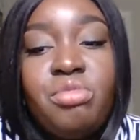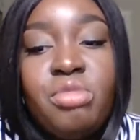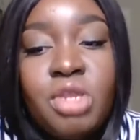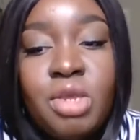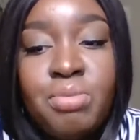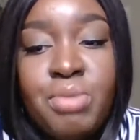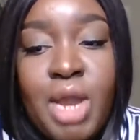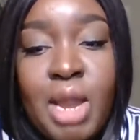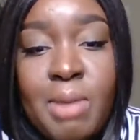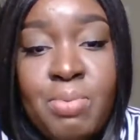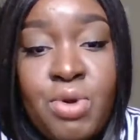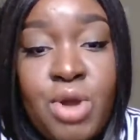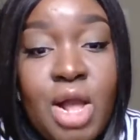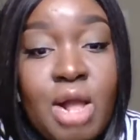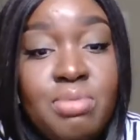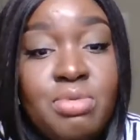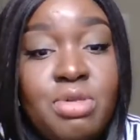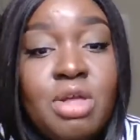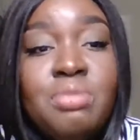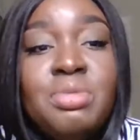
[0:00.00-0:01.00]
My
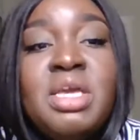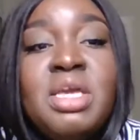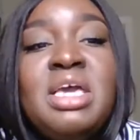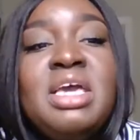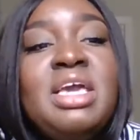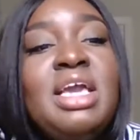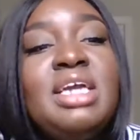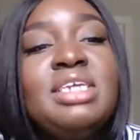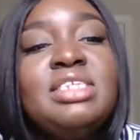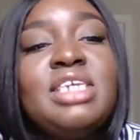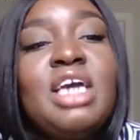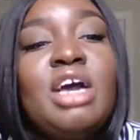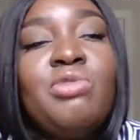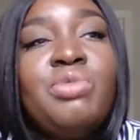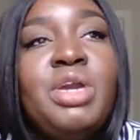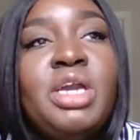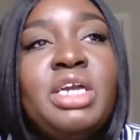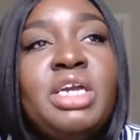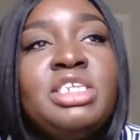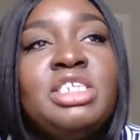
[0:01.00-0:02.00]
problem is that
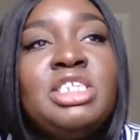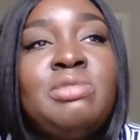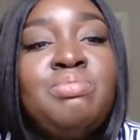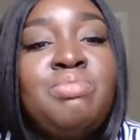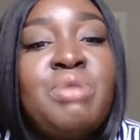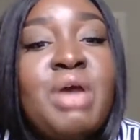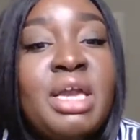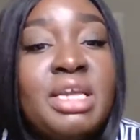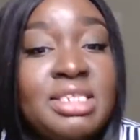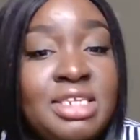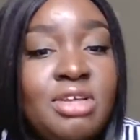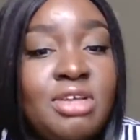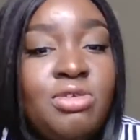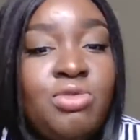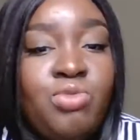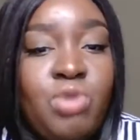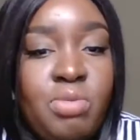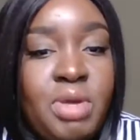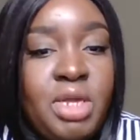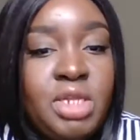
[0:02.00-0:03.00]
we expect
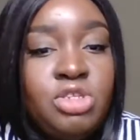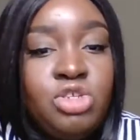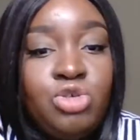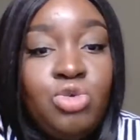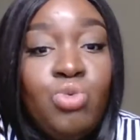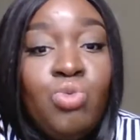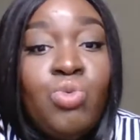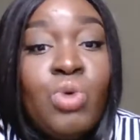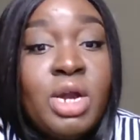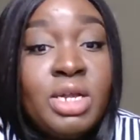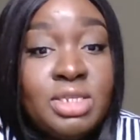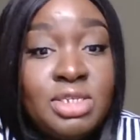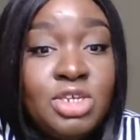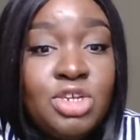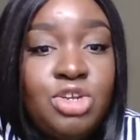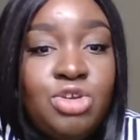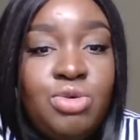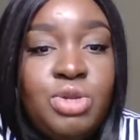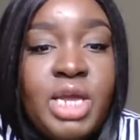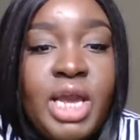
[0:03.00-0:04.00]
women to want to
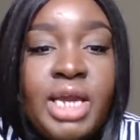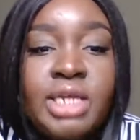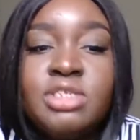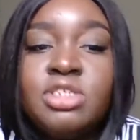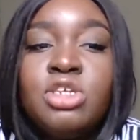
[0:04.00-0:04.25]
do that.